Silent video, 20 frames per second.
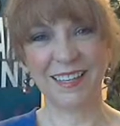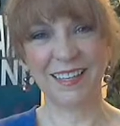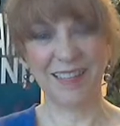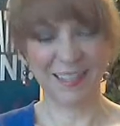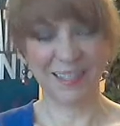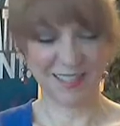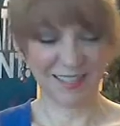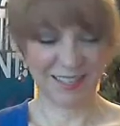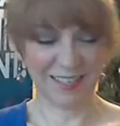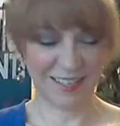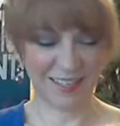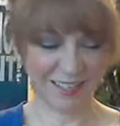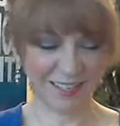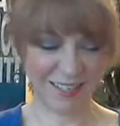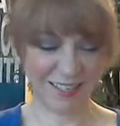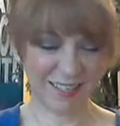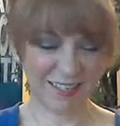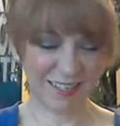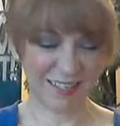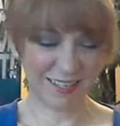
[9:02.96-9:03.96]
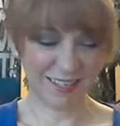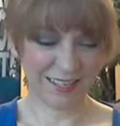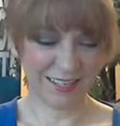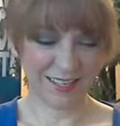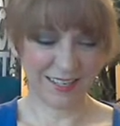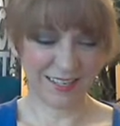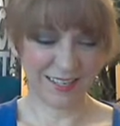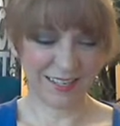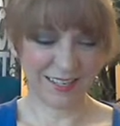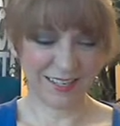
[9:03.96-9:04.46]

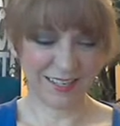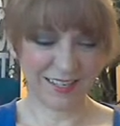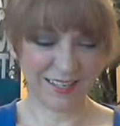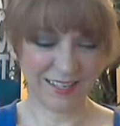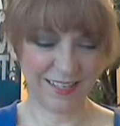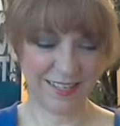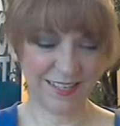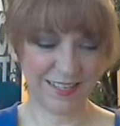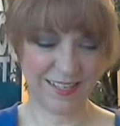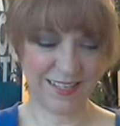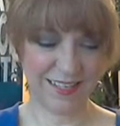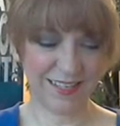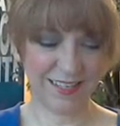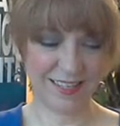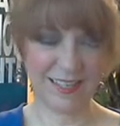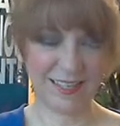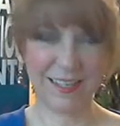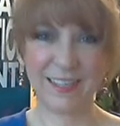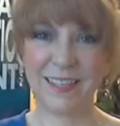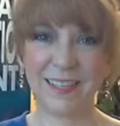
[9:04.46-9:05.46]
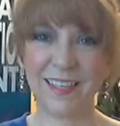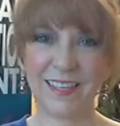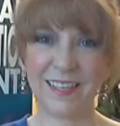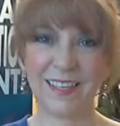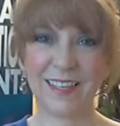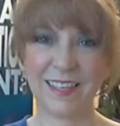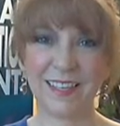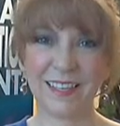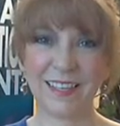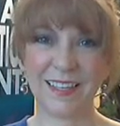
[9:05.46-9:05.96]

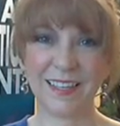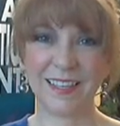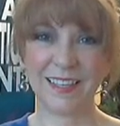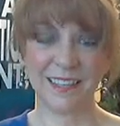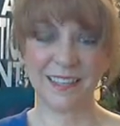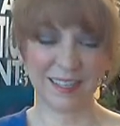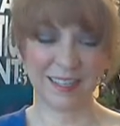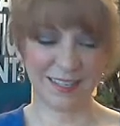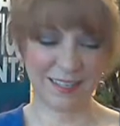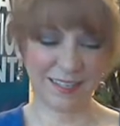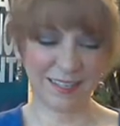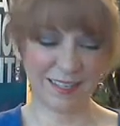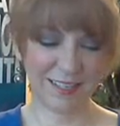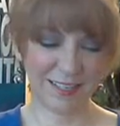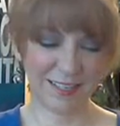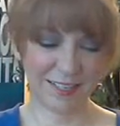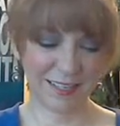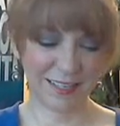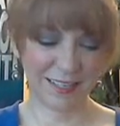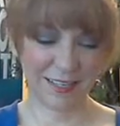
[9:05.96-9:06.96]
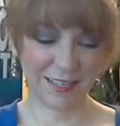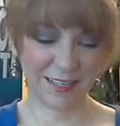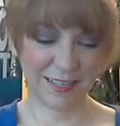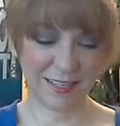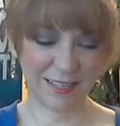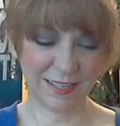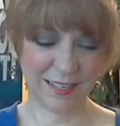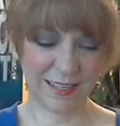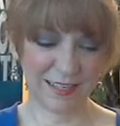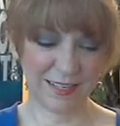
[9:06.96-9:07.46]

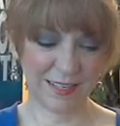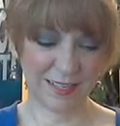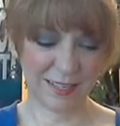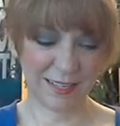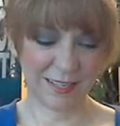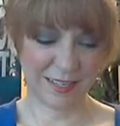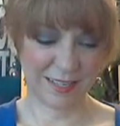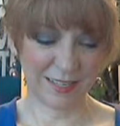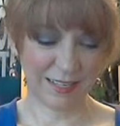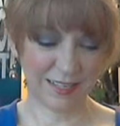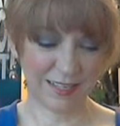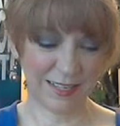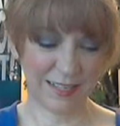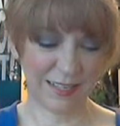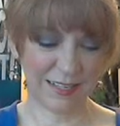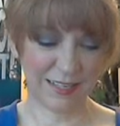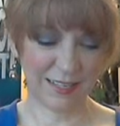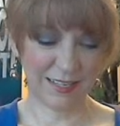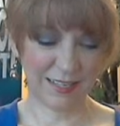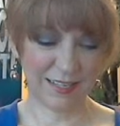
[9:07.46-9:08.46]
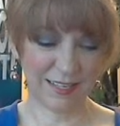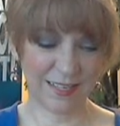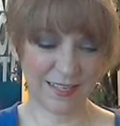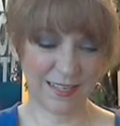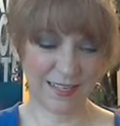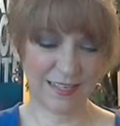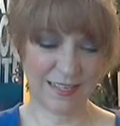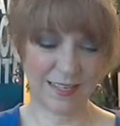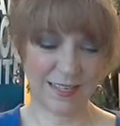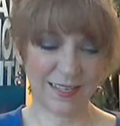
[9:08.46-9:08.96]

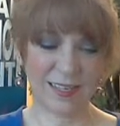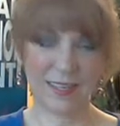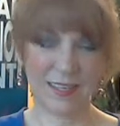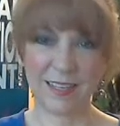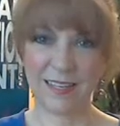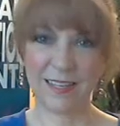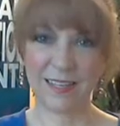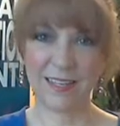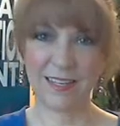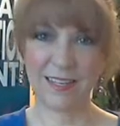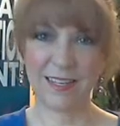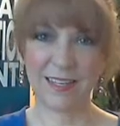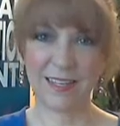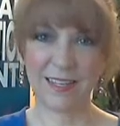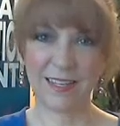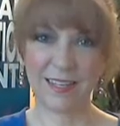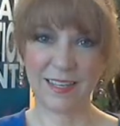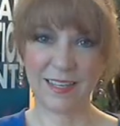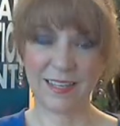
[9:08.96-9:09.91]
[no speech]